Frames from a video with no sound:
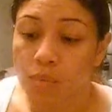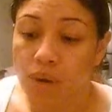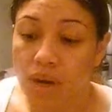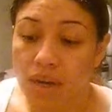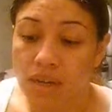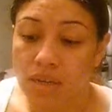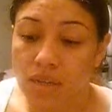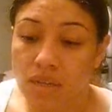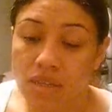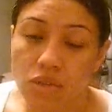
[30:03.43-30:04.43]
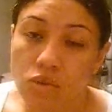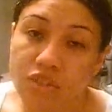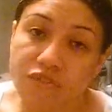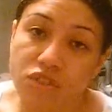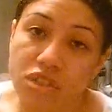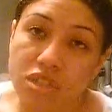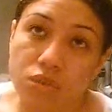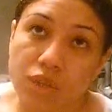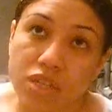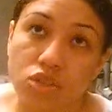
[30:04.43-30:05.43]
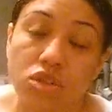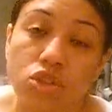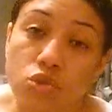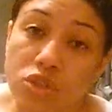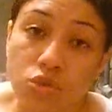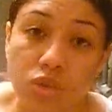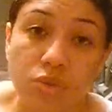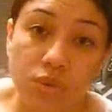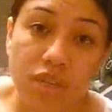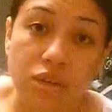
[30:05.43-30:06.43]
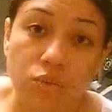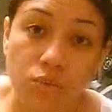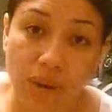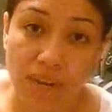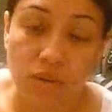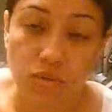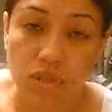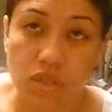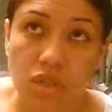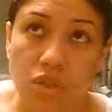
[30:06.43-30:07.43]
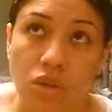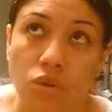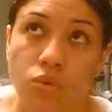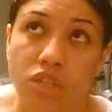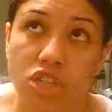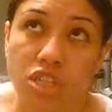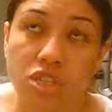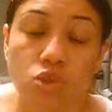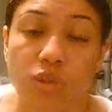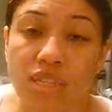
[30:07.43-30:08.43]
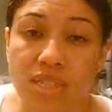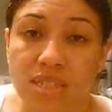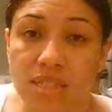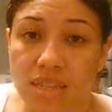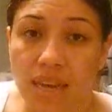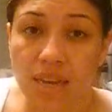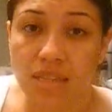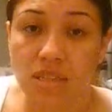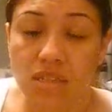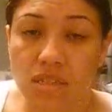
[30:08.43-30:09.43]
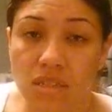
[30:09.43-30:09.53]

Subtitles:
But it's only for 6 weeks. You can do a 3-week round, which is 26 days.